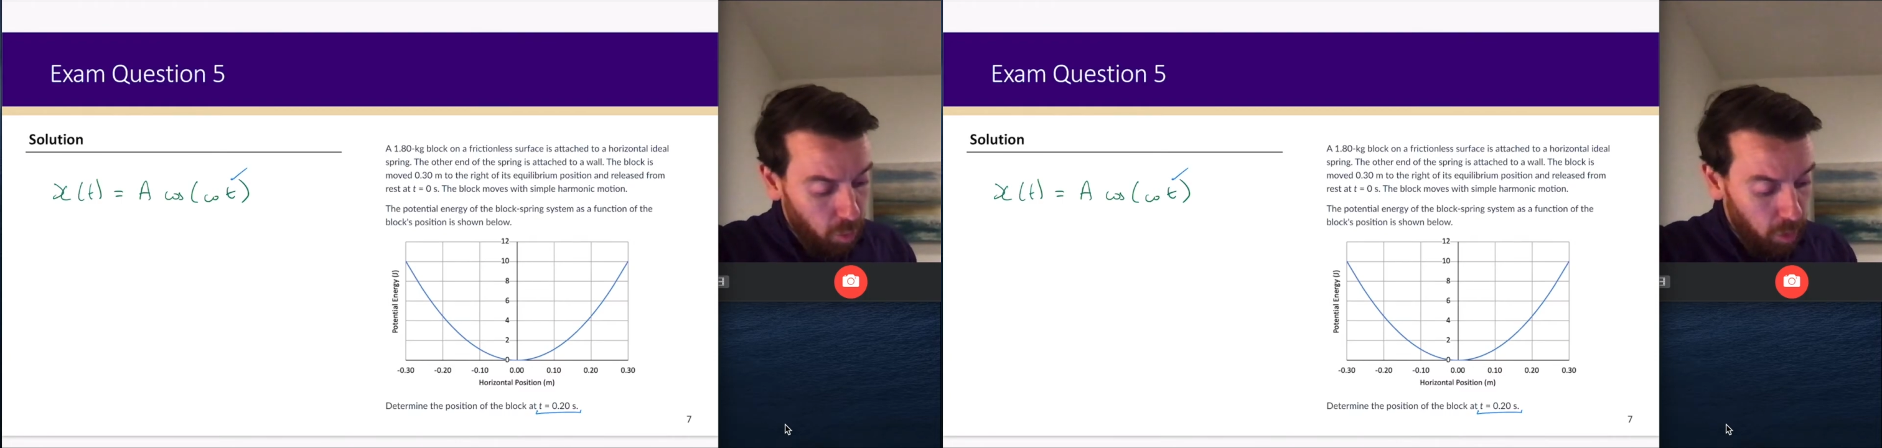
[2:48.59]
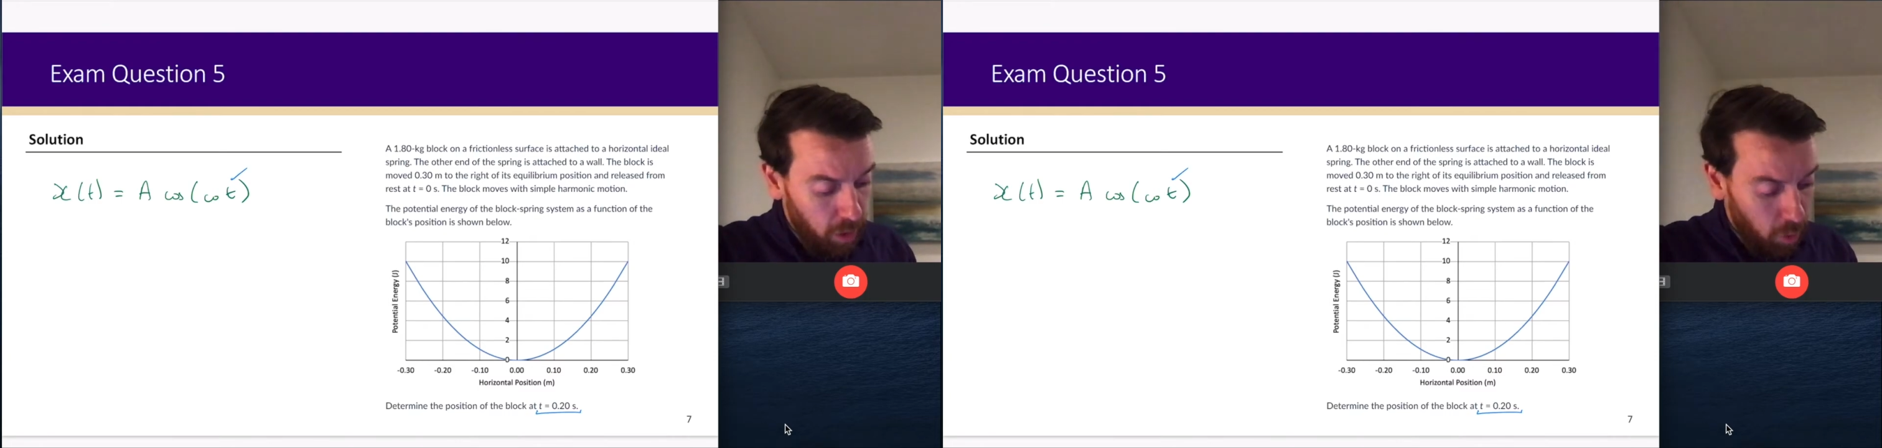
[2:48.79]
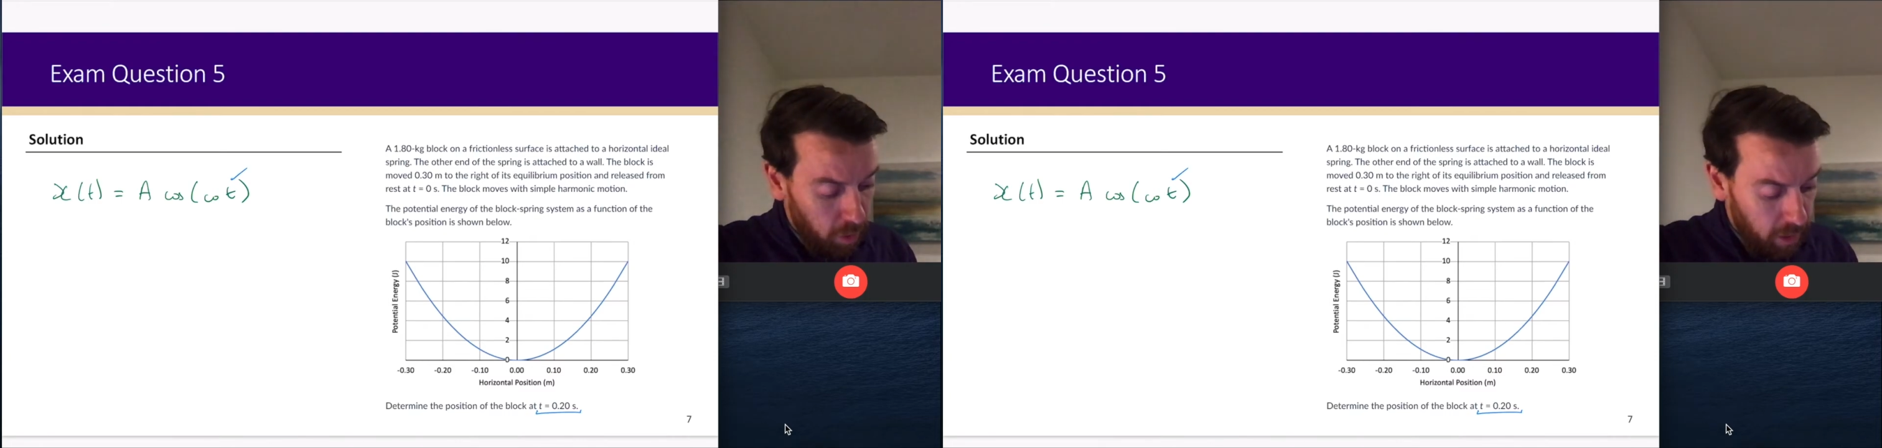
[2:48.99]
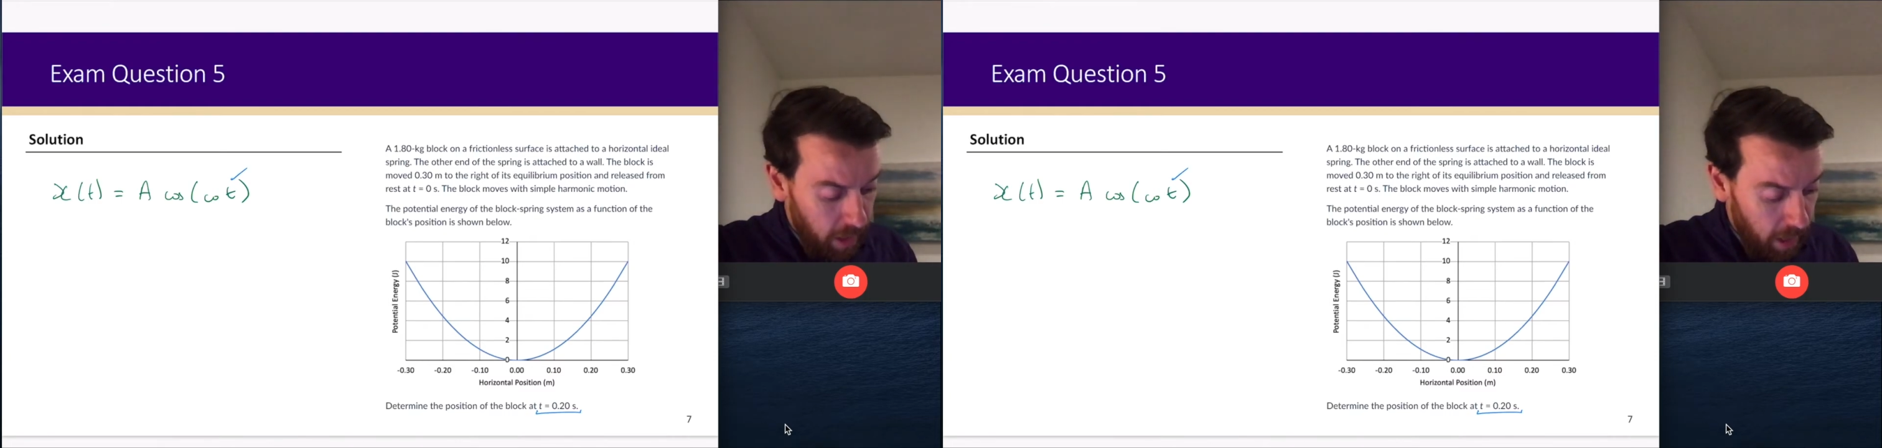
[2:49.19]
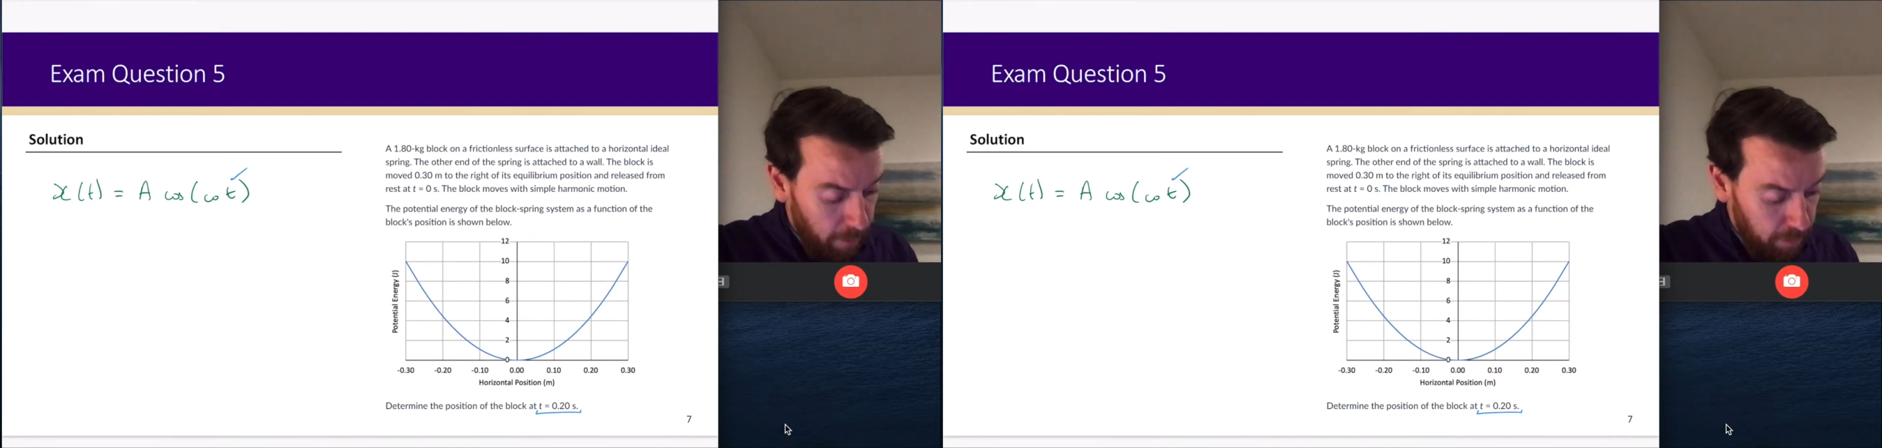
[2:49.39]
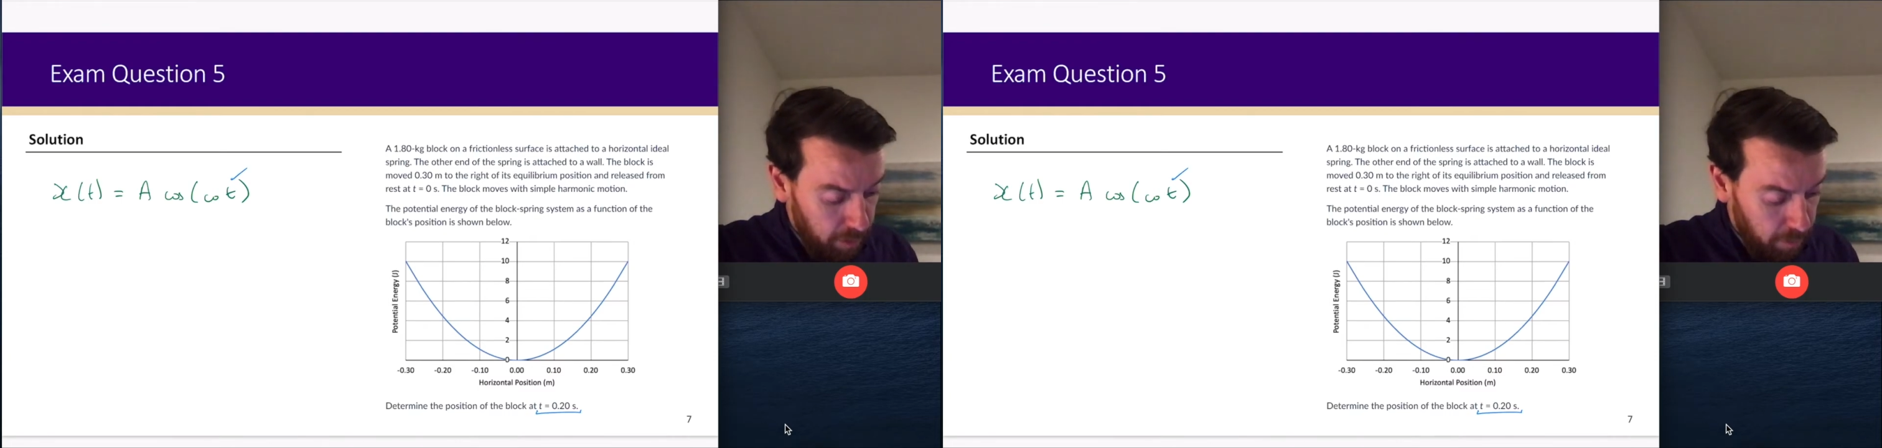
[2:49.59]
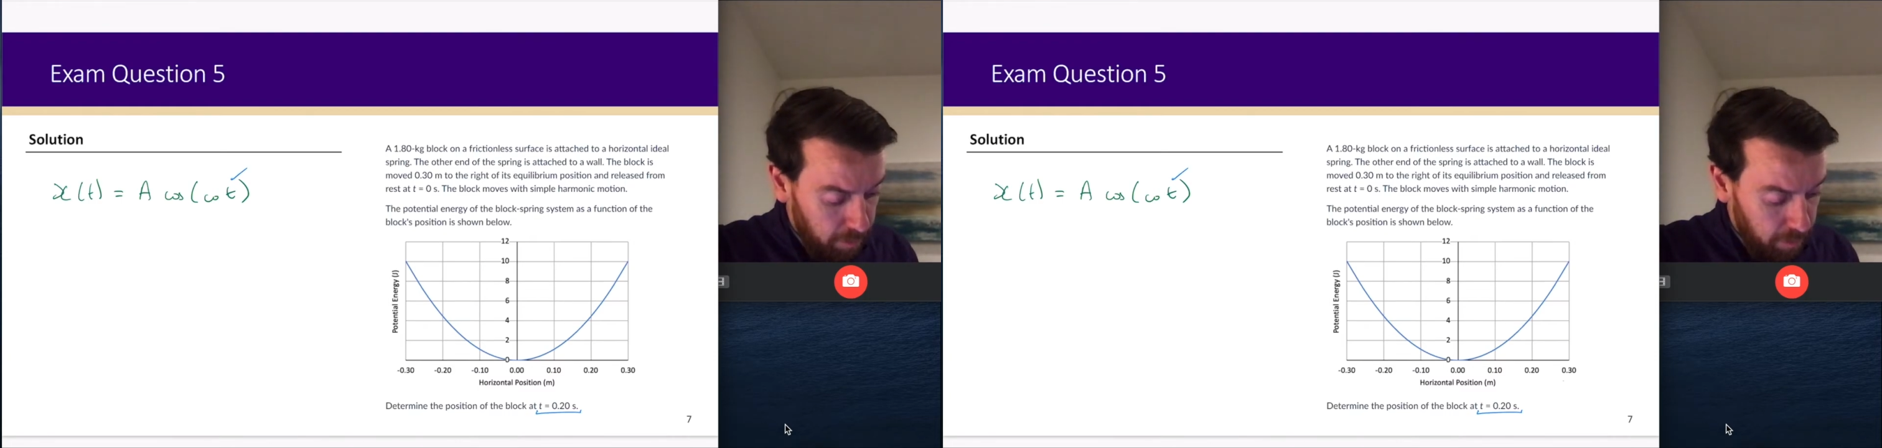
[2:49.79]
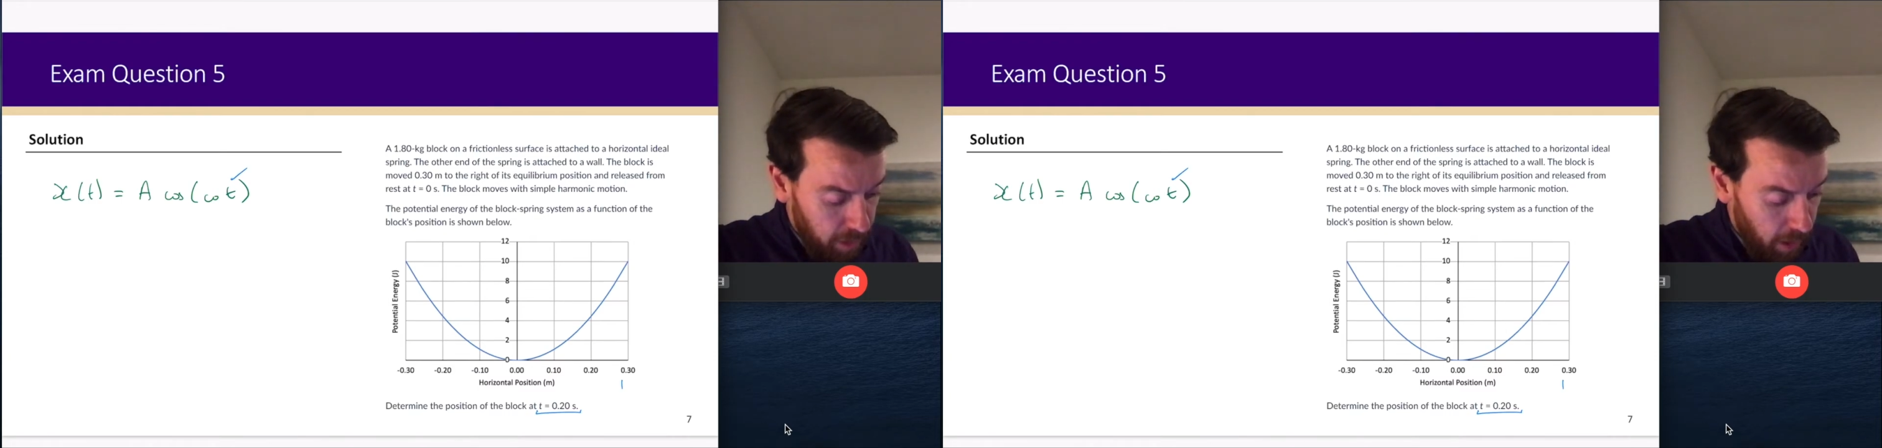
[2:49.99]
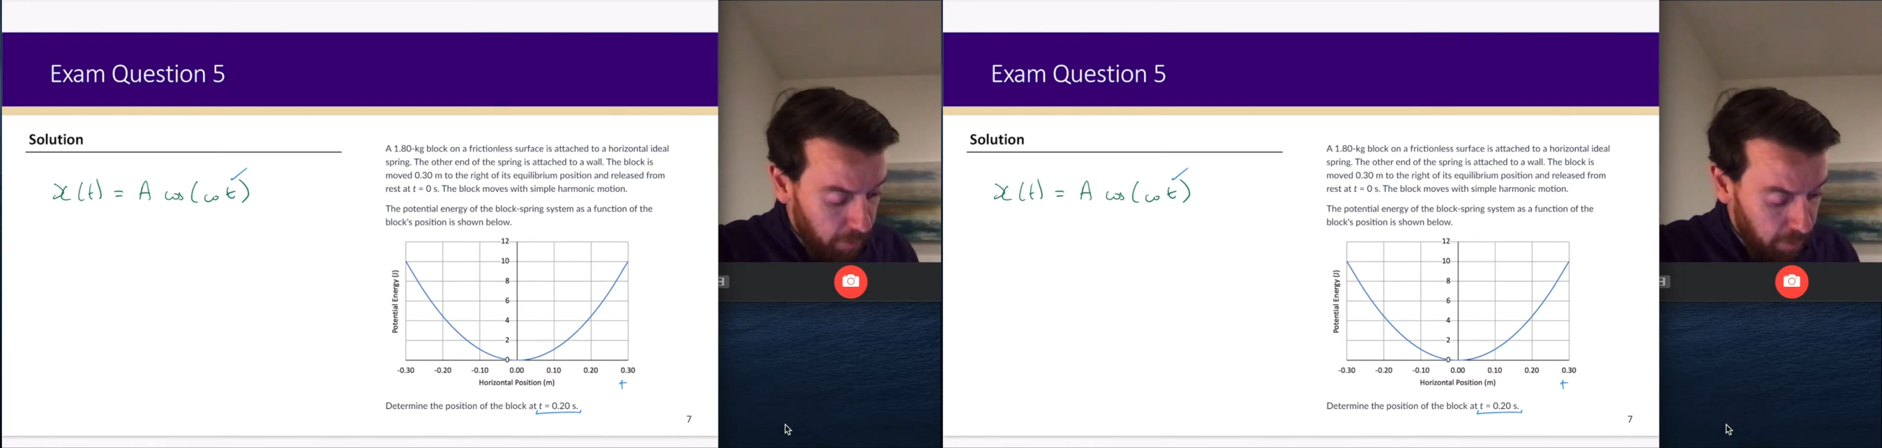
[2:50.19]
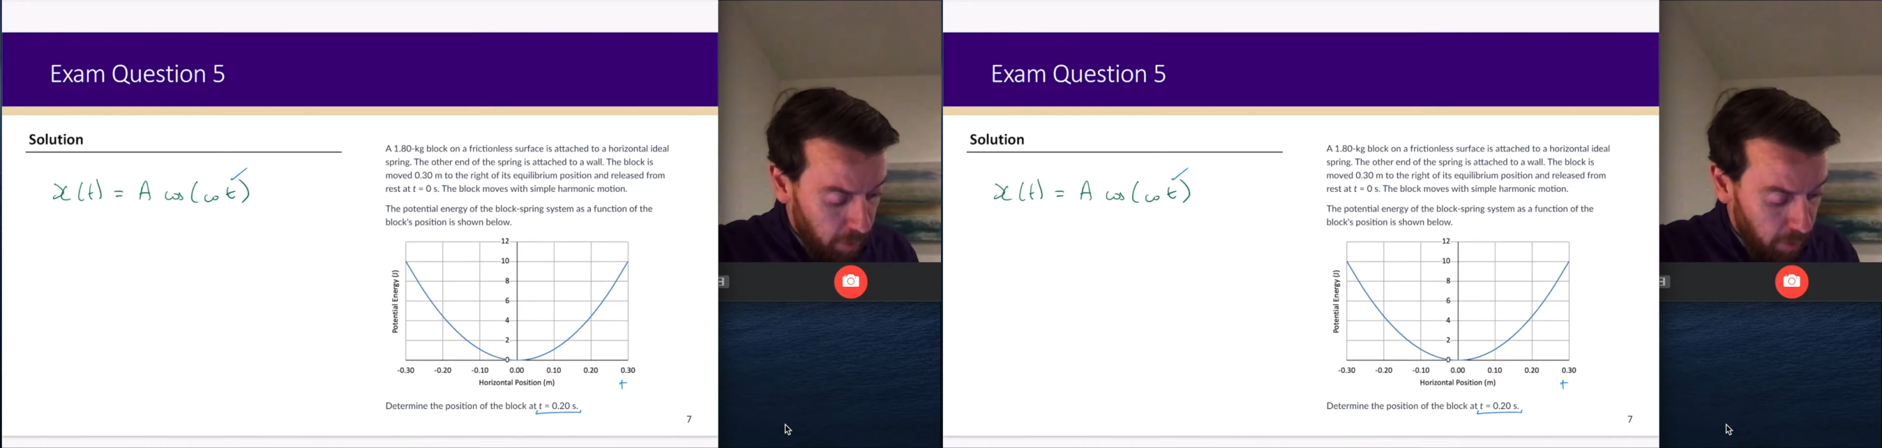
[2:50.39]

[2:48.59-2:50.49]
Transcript: We know that the